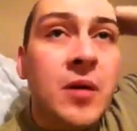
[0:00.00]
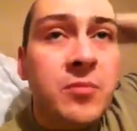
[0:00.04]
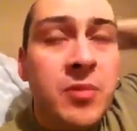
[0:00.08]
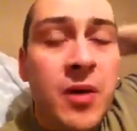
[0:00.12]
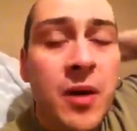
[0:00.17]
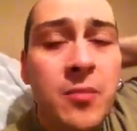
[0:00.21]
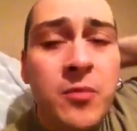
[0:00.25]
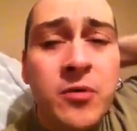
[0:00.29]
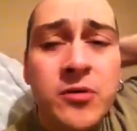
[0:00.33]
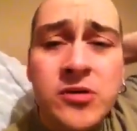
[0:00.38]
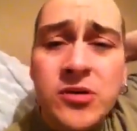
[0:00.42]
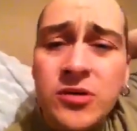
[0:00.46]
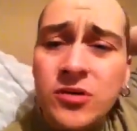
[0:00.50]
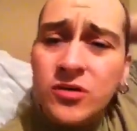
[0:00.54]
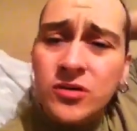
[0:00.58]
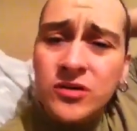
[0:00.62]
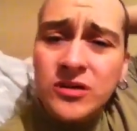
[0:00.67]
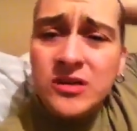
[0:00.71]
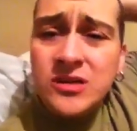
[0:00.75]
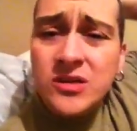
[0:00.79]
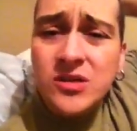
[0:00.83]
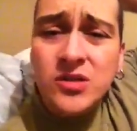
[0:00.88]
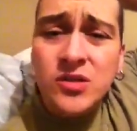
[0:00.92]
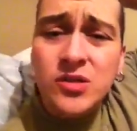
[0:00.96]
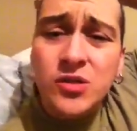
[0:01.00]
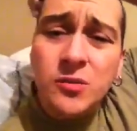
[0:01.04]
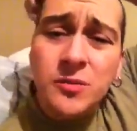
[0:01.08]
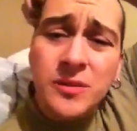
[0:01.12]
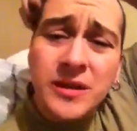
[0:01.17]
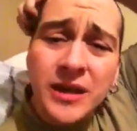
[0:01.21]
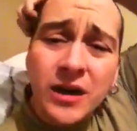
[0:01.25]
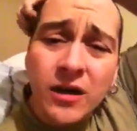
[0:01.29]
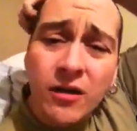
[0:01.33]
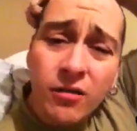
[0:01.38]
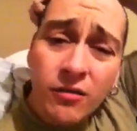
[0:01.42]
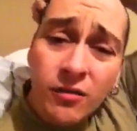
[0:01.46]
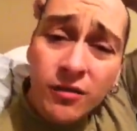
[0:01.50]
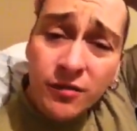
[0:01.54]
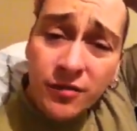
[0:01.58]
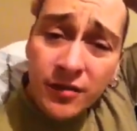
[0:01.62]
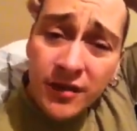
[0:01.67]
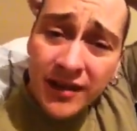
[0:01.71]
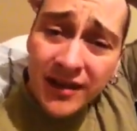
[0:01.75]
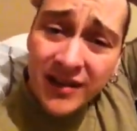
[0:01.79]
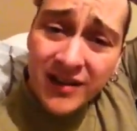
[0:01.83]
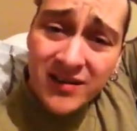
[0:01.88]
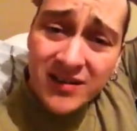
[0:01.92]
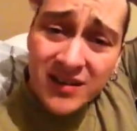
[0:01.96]
I'm also good at so many other
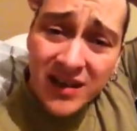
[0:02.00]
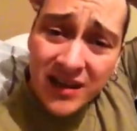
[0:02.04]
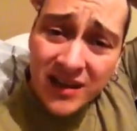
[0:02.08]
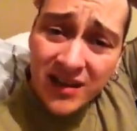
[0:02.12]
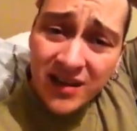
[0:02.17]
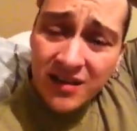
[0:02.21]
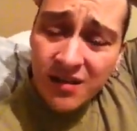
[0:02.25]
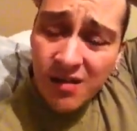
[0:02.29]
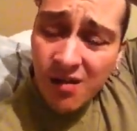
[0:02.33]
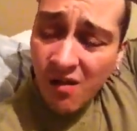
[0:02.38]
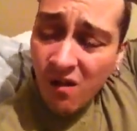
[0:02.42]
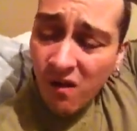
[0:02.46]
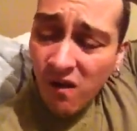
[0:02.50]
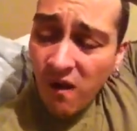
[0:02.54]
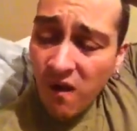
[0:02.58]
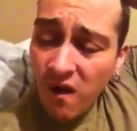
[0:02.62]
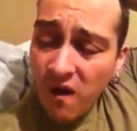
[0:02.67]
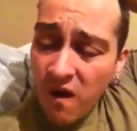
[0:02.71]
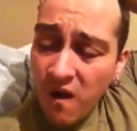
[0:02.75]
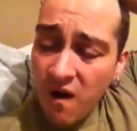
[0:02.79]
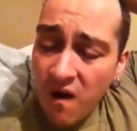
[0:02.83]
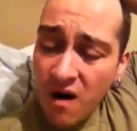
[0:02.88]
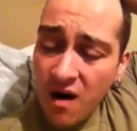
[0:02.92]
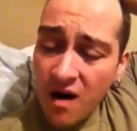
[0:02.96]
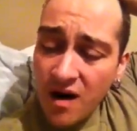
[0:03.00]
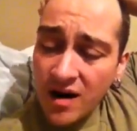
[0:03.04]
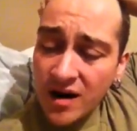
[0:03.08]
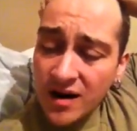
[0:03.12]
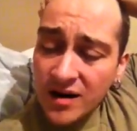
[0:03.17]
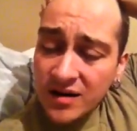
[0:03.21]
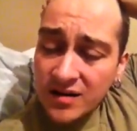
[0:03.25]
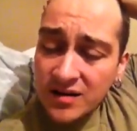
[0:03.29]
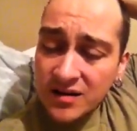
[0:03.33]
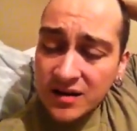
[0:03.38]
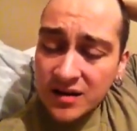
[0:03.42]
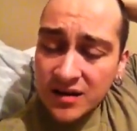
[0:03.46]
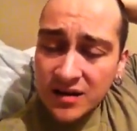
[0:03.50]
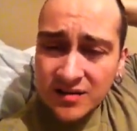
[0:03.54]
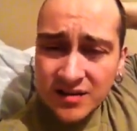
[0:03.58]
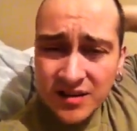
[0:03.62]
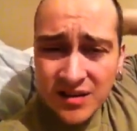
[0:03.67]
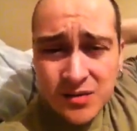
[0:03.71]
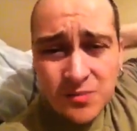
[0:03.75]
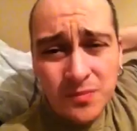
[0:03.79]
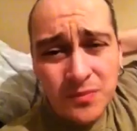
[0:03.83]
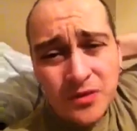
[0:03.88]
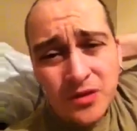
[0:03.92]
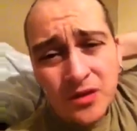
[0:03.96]
things, I
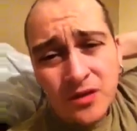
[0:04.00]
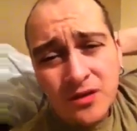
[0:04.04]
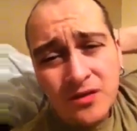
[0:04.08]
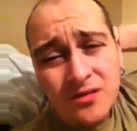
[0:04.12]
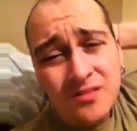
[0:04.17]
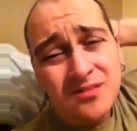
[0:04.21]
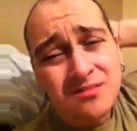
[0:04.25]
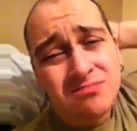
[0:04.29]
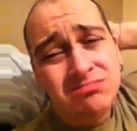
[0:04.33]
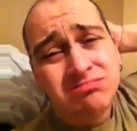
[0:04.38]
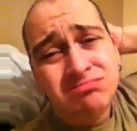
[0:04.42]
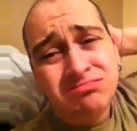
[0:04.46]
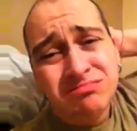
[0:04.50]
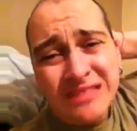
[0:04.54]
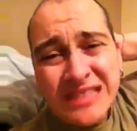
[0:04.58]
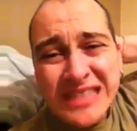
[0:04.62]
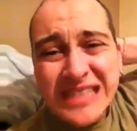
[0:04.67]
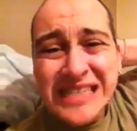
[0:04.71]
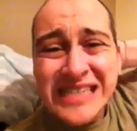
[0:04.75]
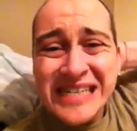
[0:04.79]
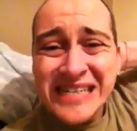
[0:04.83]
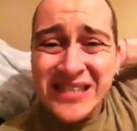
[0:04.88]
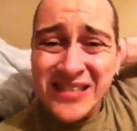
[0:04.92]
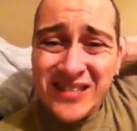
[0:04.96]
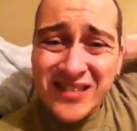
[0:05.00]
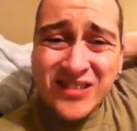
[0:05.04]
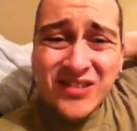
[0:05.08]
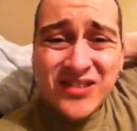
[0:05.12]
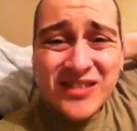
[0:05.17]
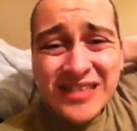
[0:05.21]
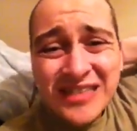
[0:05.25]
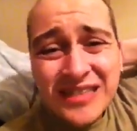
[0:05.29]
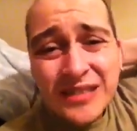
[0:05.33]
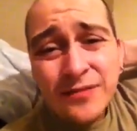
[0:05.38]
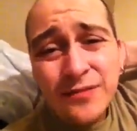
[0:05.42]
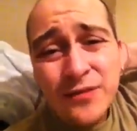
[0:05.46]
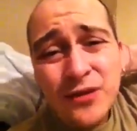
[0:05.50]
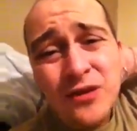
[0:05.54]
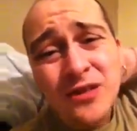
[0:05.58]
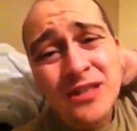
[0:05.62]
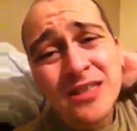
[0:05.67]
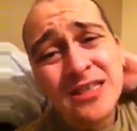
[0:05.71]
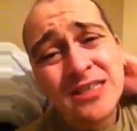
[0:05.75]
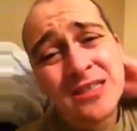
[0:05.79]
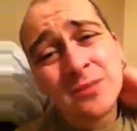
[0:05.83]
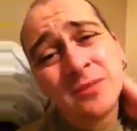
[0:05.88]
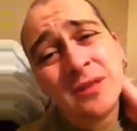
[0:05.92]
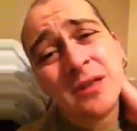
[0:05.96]
know it's really difficult
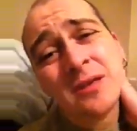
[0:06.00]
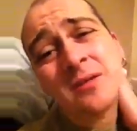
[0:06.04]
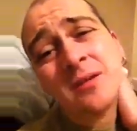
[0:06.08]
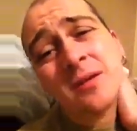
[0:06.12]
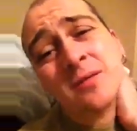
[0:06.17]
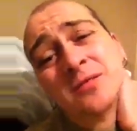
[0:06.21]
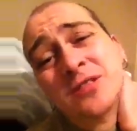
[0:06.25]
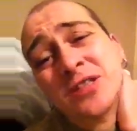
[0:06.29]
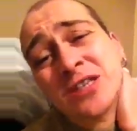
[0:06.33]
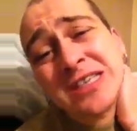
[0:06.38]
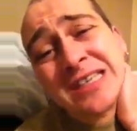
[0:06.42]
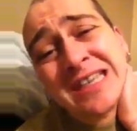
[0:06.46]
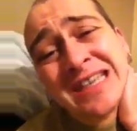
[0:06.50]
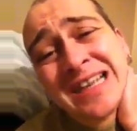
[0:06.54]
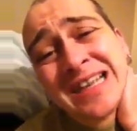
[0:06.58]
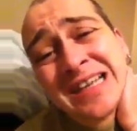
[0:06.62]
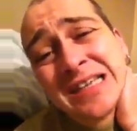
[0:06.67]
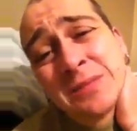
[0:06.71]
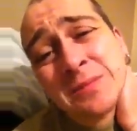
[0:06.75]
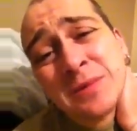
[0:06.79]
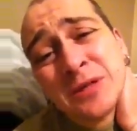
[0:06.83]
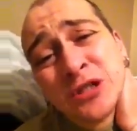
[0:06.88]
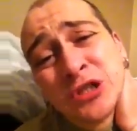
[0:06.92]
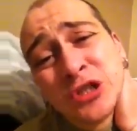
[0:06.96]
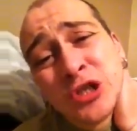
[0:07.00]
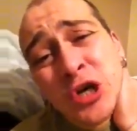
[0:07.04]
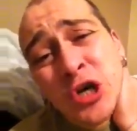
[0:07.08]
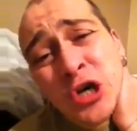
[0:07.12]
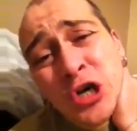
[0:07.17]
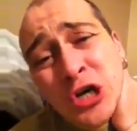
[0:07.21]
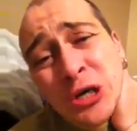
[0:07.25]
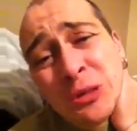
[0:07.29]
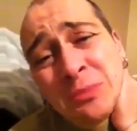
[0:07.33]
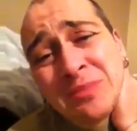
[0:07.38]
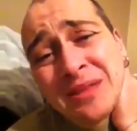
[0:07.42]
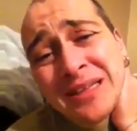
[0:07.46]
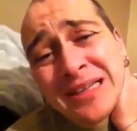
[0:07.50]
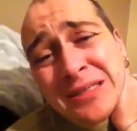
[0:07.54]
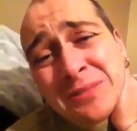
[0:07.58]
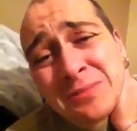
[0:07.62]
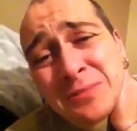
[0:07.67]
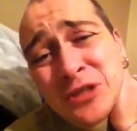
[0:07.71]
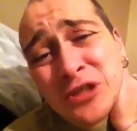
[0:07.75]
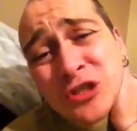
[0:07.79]
because sometimes I'll just say, that's my job, but